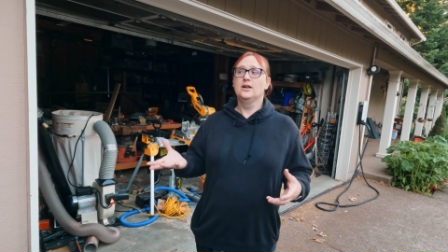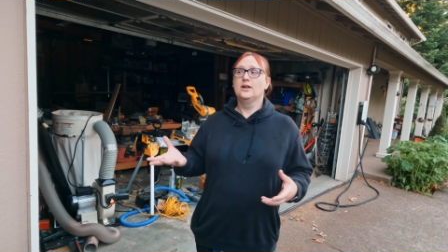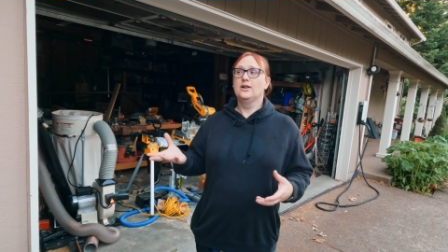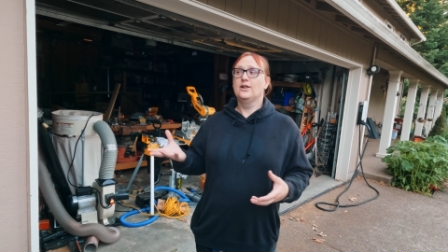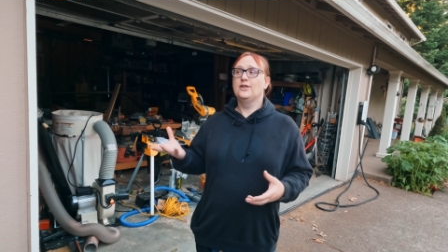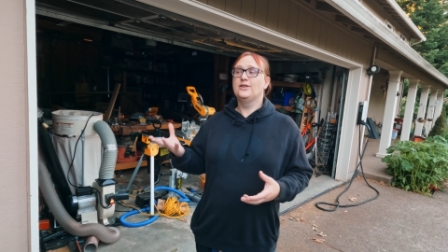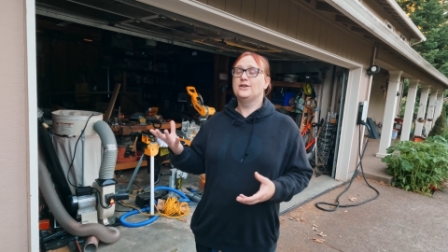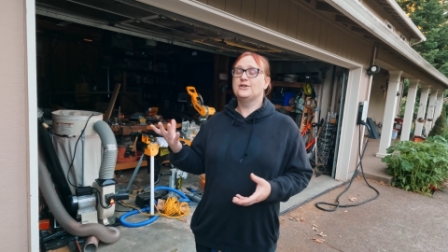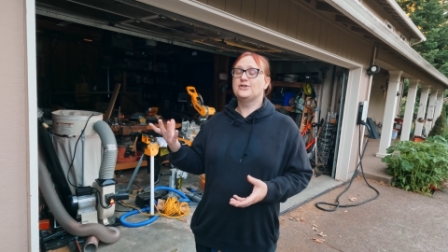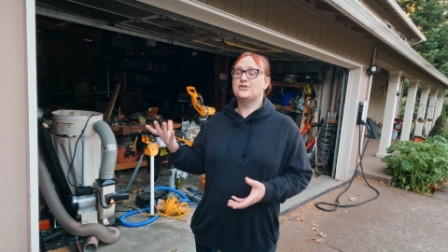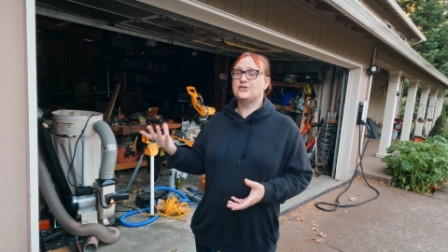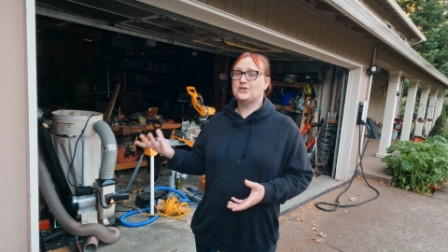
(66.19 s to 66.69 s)

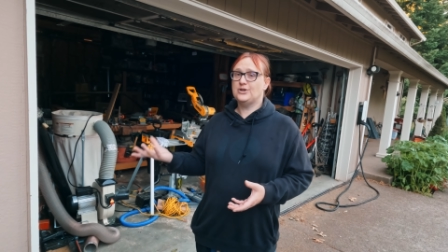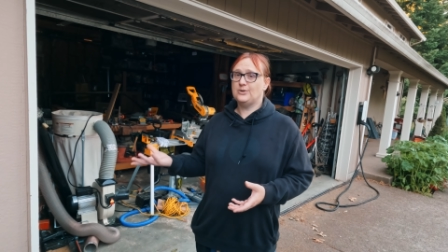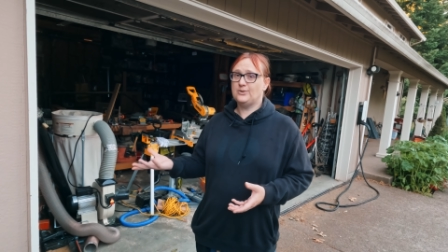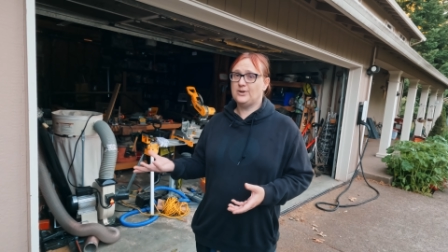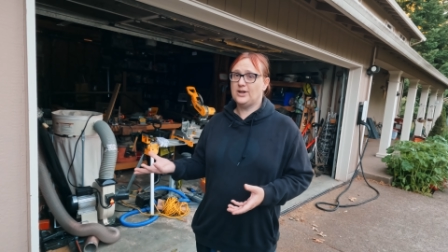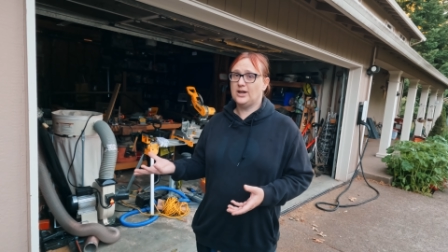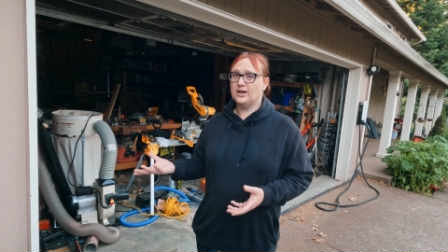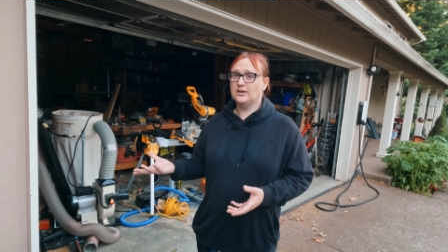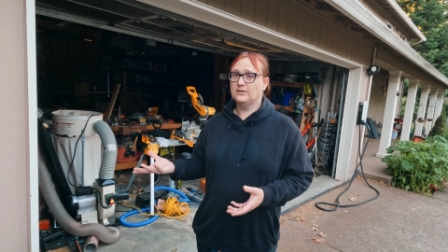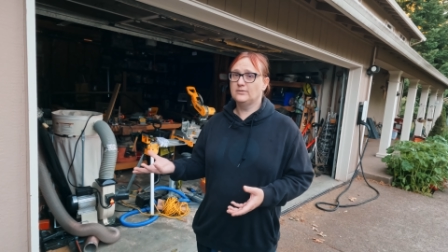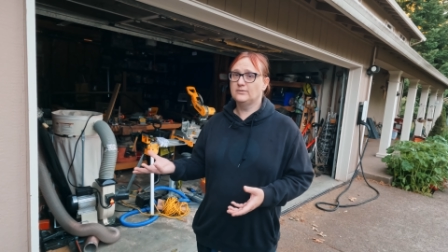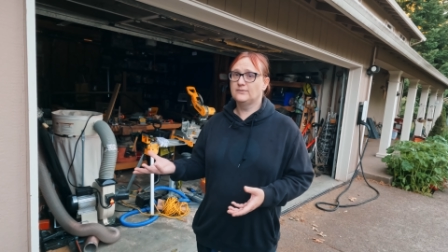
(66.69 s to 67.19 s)
the
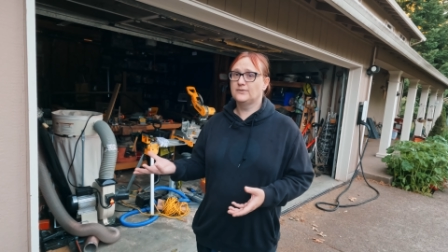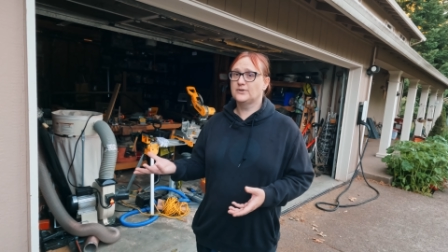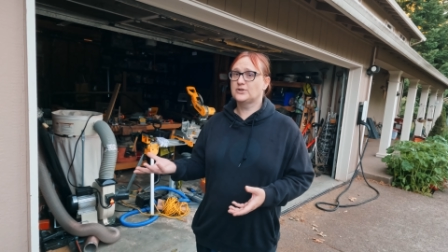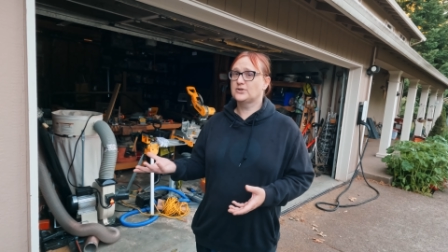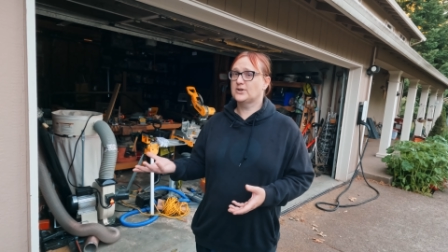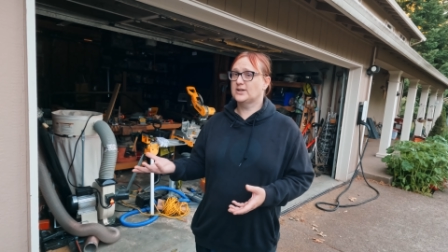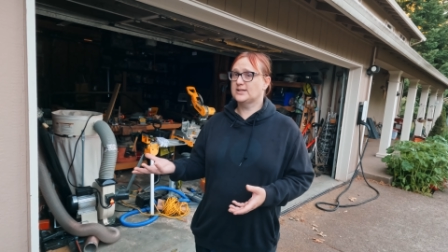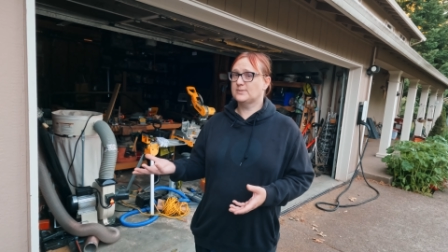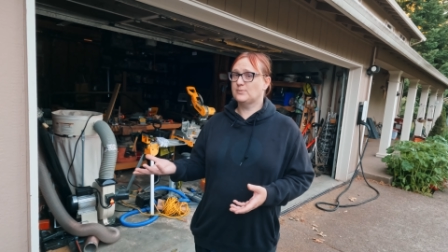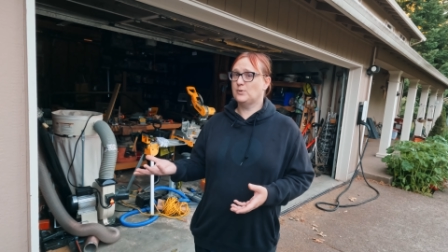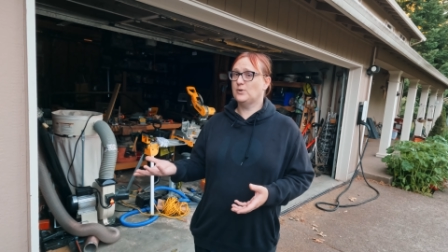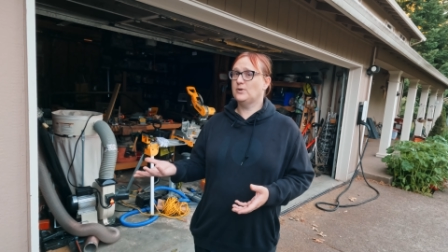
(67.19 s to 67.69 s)
studio for
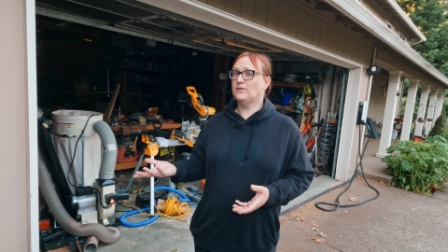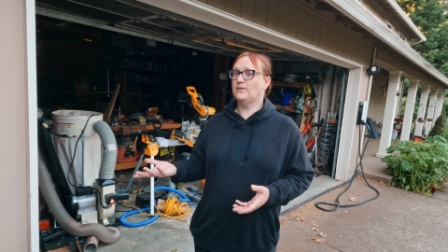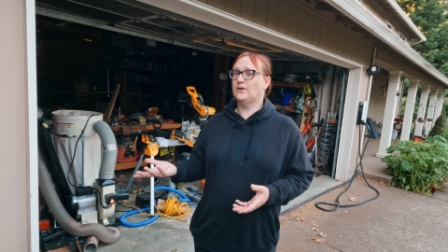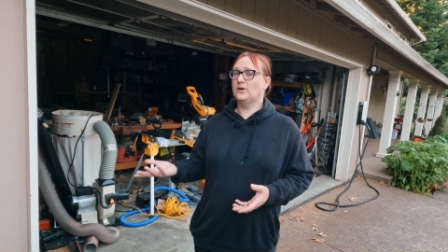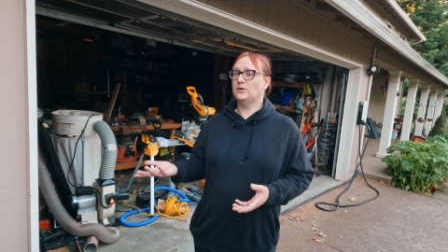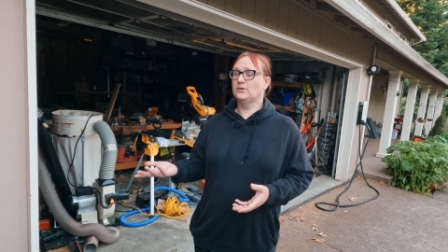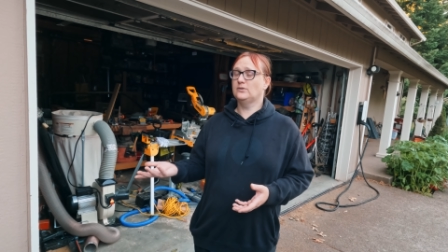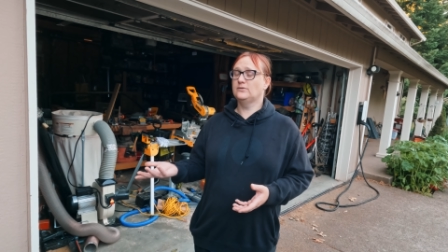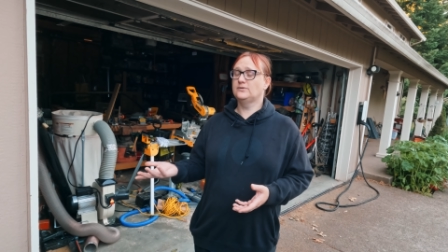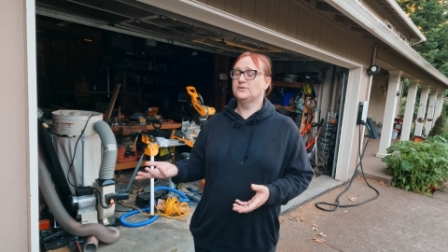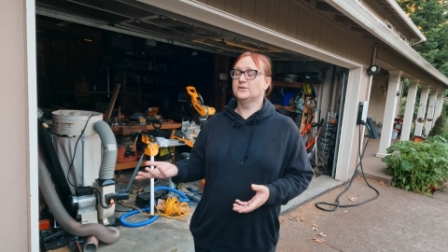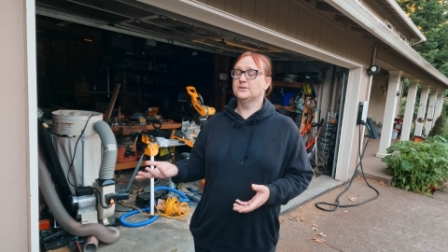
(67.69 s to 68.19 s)
Transport
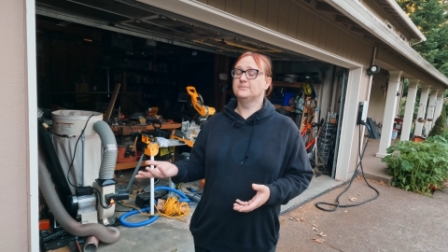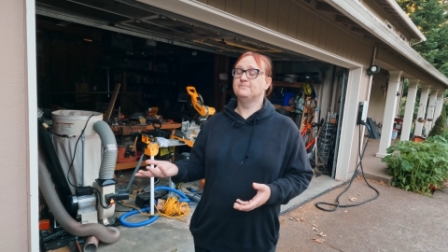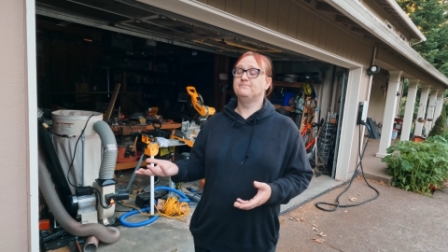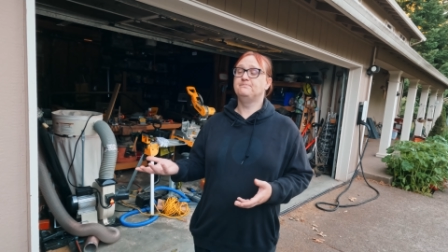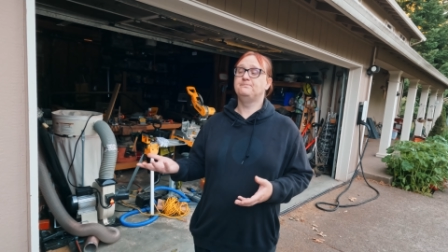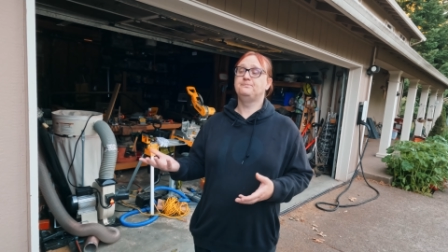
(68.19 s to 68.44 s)
Evolved,